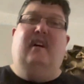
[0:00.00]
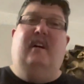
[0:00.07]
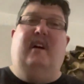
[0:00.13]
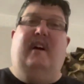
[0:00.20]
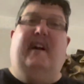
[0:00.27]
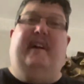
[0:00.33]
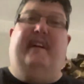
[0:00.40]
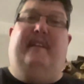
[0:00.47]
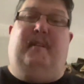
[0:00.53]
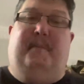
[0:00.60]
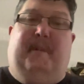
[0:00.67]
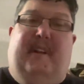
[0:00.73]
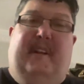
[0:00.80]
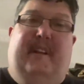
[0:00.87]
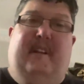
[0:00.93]
Hi
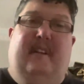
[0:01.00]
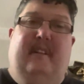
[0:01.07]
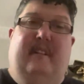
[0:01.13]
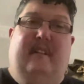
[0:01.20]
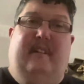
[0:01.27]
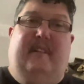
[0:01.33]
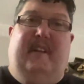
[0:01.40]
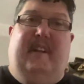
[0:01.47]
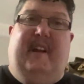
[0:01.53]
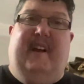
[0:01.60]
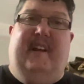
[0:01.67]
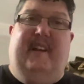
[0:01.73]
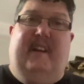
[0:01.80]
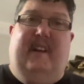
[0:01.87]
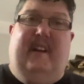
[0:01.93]
everybody.
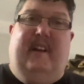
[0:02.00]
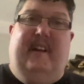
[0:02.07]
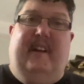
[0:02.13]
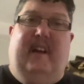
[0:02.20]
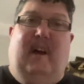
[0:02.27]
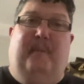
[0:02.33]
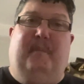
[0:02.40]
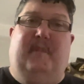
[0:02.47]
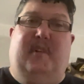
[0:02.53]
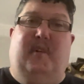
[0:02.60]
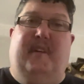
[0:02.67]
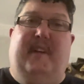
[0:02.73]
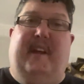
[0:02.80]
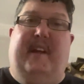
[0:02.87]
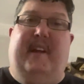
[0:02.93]
Today I'm
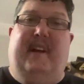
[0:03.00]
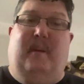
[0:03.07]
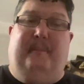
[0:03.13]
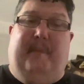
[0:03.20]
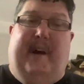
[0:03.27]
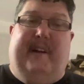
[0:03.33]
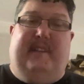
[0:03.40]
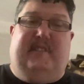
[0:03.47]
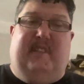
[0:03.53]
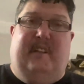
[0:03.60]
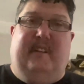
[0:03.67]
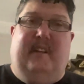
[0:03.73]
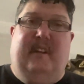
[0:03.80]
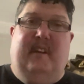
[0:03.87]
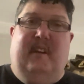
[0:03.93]
doing a unboxing